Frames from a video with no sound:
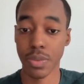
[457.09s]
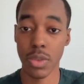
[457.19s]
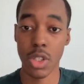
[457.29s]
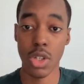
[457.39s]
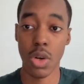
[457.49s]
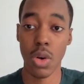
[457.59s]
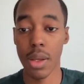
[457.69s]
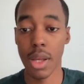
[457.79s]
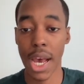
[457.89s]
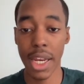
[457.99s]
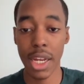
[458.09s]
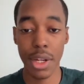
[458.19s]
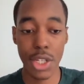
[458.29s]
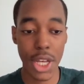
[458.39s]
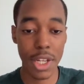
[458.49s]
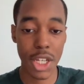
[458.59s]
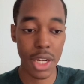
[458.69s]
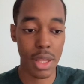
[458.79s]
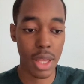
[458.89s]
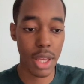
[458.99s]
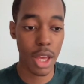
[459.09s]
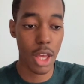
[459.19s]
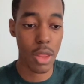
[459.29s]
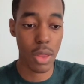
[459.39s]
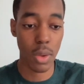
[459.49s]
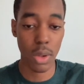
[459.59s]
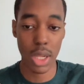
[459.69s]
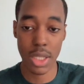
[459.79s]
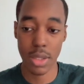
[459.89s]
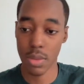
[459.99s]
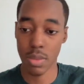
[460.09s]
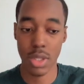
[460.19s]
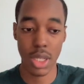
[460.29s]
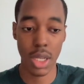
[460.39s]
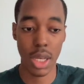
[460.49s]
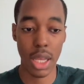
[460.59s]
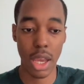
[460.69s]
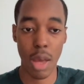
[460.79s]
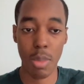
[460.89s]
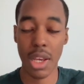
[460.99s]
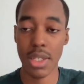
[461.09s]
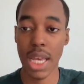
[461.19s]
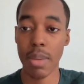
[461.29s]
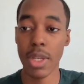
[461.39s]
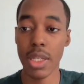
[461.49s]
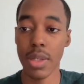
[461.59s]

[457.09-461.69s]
So I didn't change anything. So let's still click update segment